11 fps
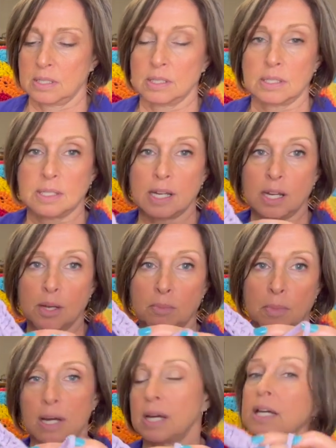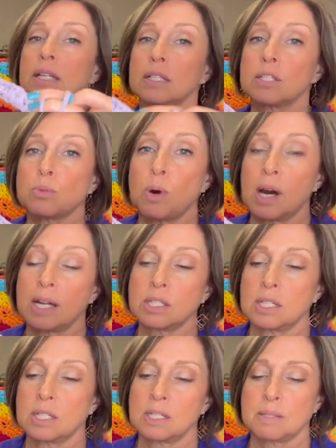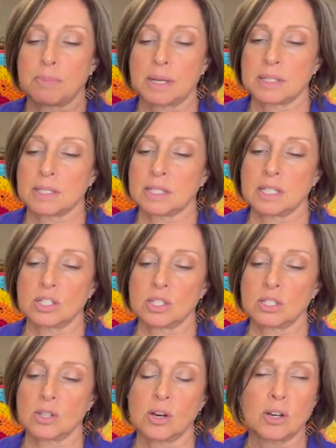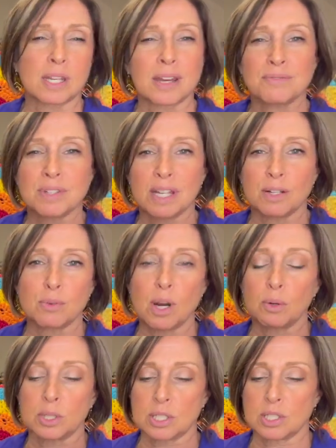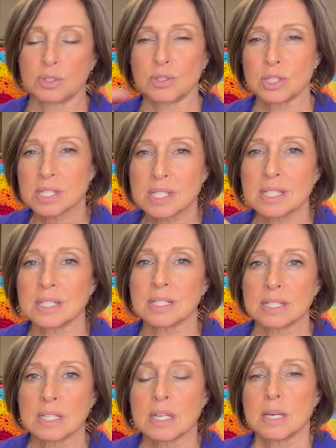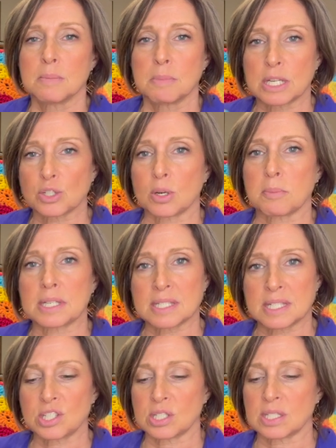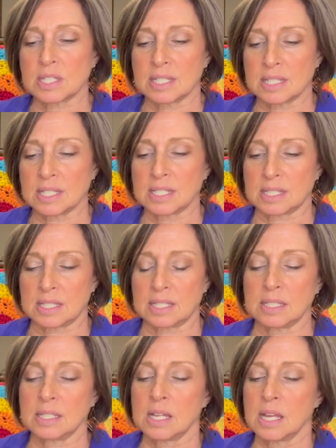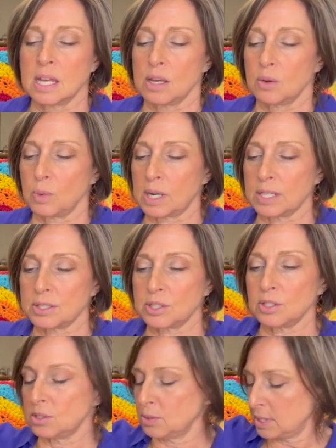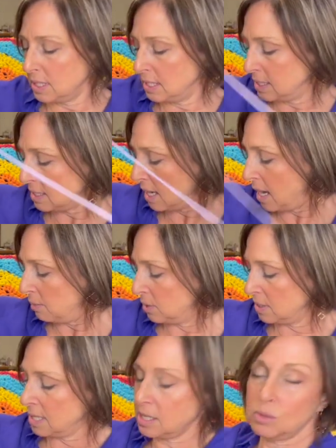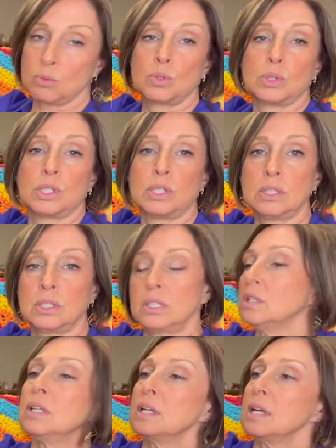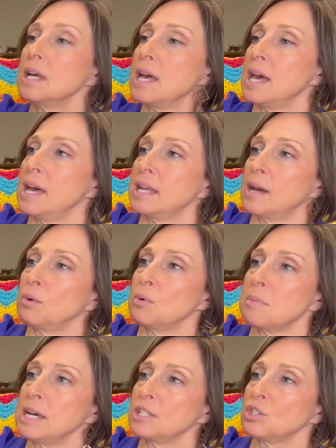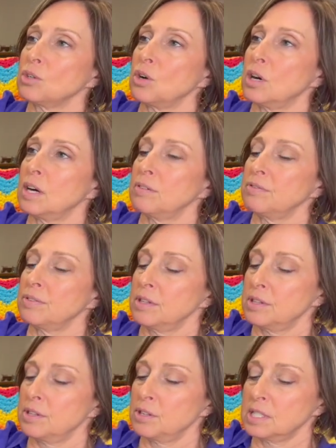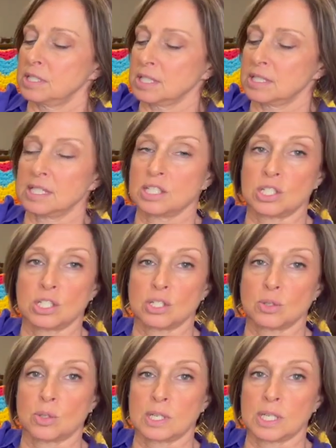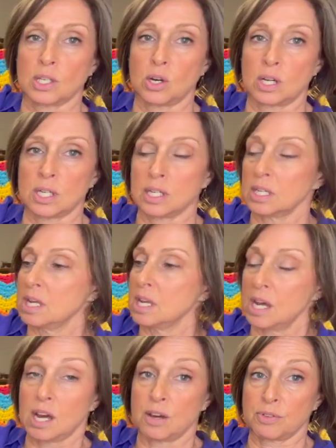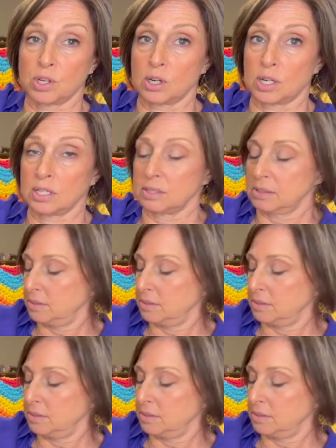set up my swatch, and it's about 6 inches long, and I've done a row or two just to make sure my stitch is consistent, what I'll do is I will take a ruler and I will measure off 36 inches or a yard of yarn.